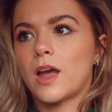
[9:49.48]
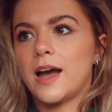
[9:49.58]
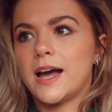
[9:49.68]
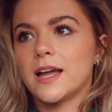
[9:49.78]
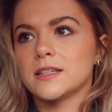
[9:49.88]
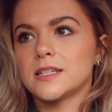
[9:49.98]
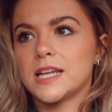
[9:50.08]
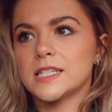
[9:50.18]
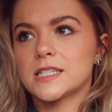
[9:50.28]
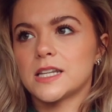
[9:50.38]

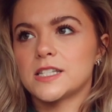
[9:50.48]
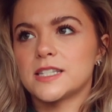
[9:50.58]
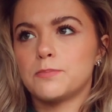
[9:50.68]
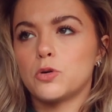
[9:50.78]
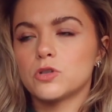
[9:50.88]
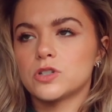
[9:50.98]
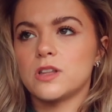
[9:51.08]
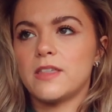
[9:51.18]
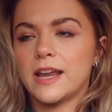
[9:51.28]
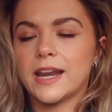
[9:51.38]
it's supposed
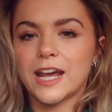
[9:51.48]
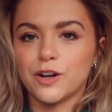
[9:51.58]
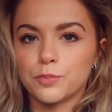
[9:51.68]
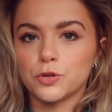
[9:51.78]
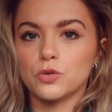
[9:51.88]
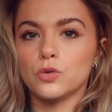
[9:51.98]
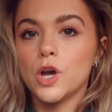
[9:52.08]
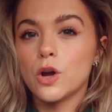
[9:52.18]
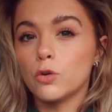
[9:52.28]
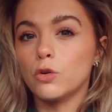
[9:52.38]
to then help
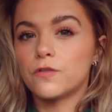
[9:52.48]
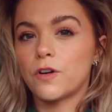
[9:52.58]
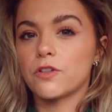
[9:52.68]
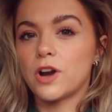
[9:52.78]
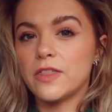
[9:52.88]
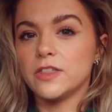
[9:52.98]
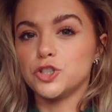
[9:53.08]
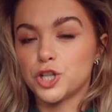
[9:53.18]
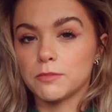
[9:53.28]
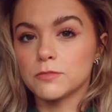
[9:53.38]
you go further in the
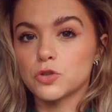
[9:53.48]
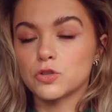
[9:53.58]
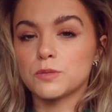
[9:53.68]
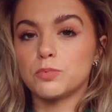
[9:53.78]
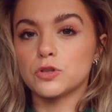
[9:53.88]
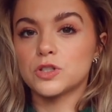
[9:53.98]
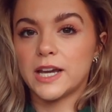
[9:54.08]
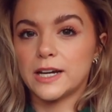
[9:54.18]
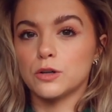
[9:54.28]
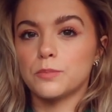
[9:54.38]
gym. So it's supposed to
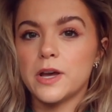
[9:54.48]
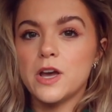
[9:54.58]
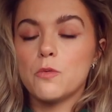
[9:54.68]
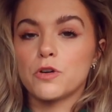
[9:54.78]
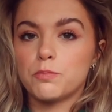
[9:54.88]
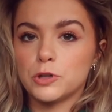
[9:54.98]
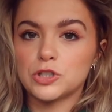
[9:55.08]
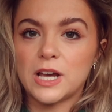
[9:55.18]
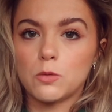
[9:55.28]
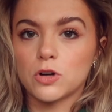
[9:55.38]
help with
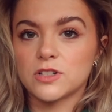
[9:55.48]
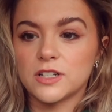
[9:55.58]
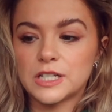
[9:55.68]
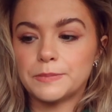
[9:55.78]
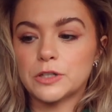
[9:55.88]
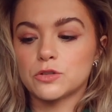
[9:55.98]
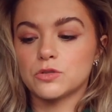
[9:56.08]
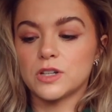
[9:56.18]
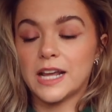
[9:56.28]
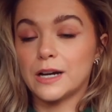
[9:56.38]
pushing that water into your
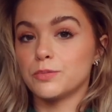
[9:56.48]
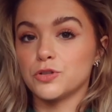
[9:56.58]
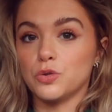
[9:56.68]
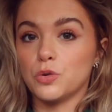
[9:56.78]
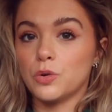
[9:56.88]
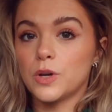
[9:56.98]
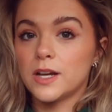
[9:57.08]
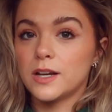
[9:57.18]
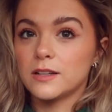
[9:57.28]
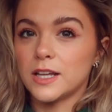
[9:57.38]
muscles and helping you
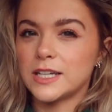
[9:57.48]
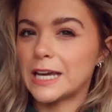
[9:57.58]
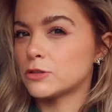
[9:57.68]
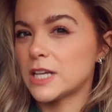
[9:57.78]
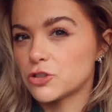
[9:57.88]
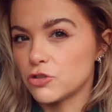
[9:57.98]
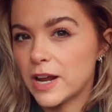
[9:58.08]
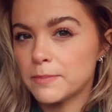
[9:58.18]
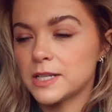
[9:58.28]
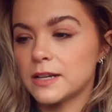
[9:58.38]
like get those extra
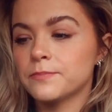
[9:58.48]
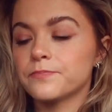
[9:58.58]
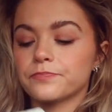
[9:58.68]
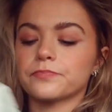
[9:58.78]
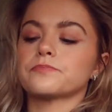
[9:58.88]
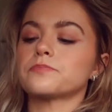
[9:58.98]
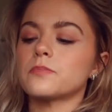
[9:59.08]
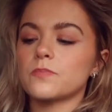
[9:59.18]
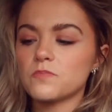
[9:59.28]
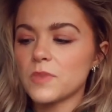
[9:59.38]
reps in.
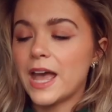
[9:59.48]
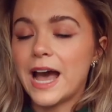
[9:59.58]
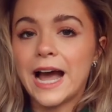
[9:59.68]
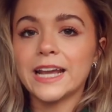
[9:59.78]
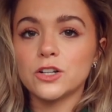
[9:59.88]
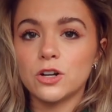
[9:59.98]
I can